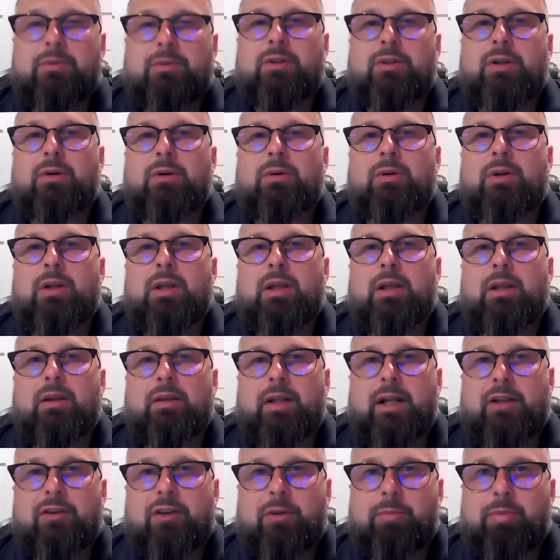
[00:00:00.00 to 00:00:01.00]
So
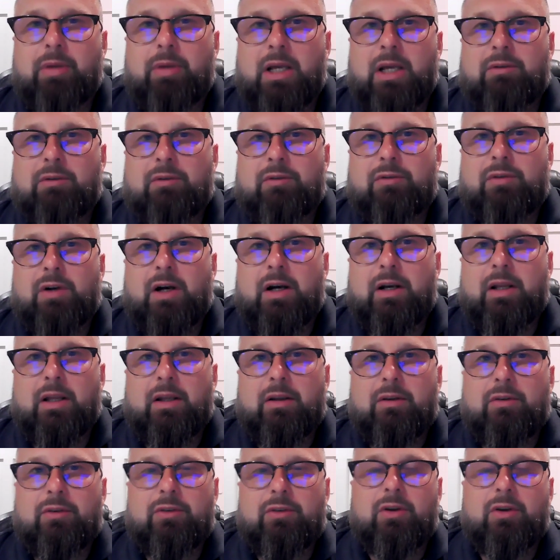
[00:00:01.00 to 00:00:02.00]
that's the plan for
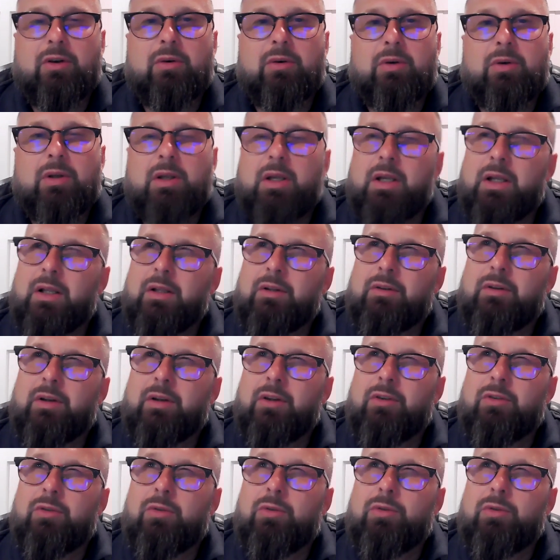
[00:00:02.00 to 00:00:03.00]
Friday. So
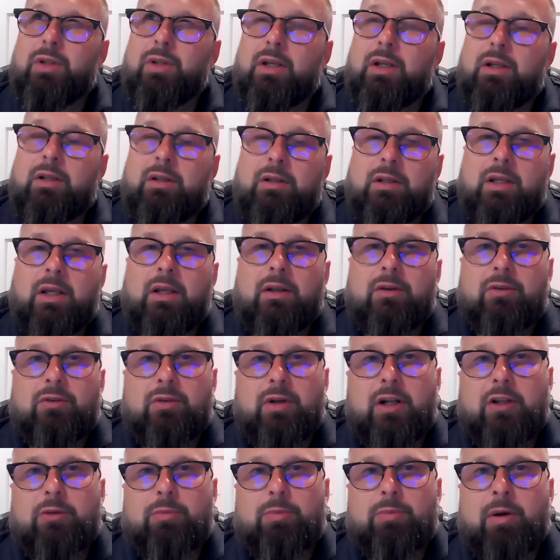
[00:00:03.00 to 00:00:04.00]
today's Tuesday. Yeah,
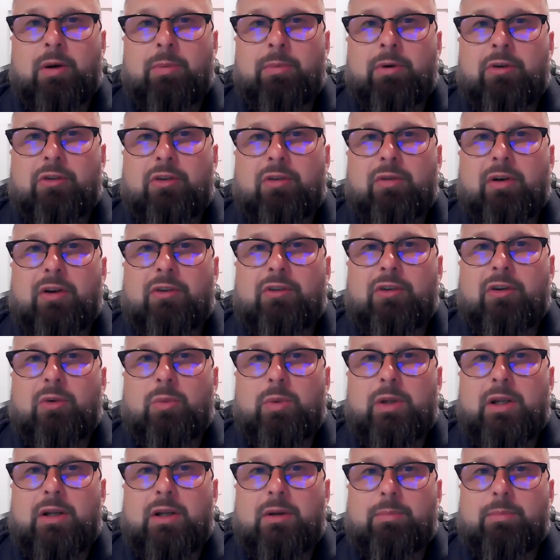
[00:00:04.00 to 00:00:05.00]
so that's pretty much the rest of the
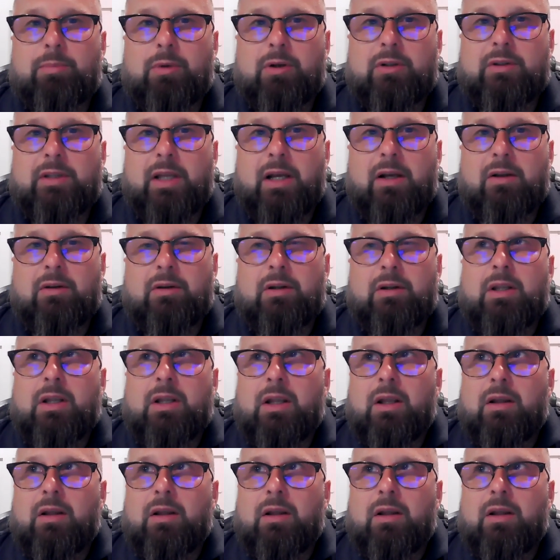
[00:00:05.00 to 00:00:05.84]
week booked out.